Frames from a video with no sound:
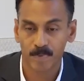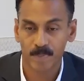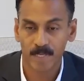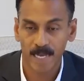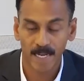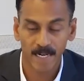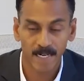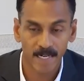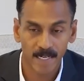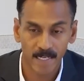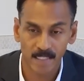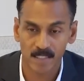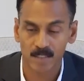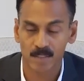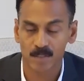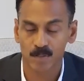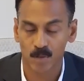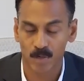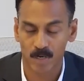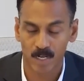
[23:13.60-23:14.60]

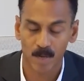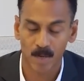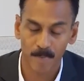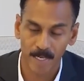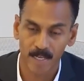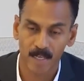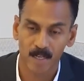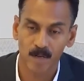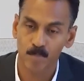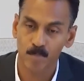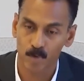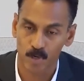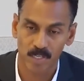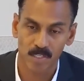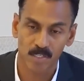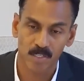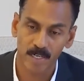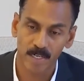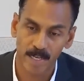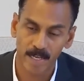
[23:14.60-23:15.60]
candidates who are coming in,
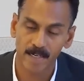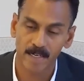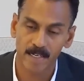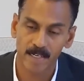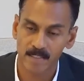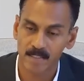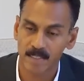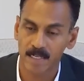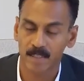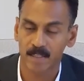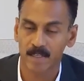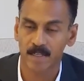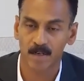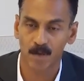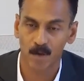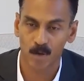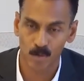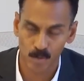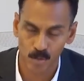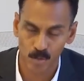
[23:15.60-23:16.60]
potential candidates, and
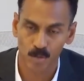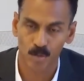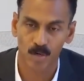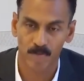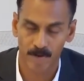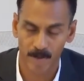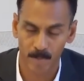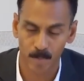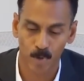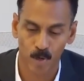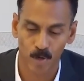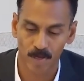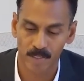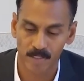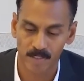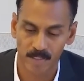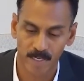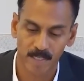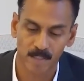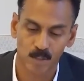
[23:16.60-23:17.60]
then also our
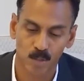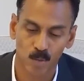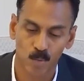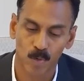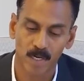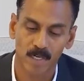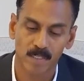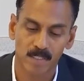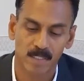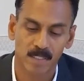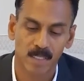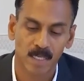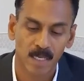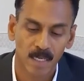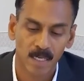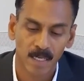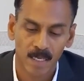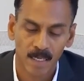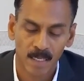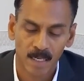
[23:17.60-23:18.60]
employees, right? So one is
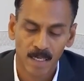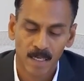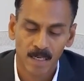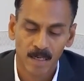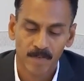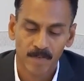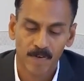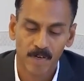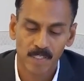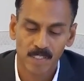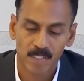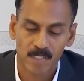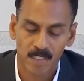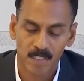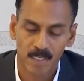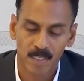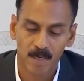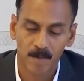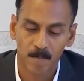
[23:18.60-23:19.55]
first,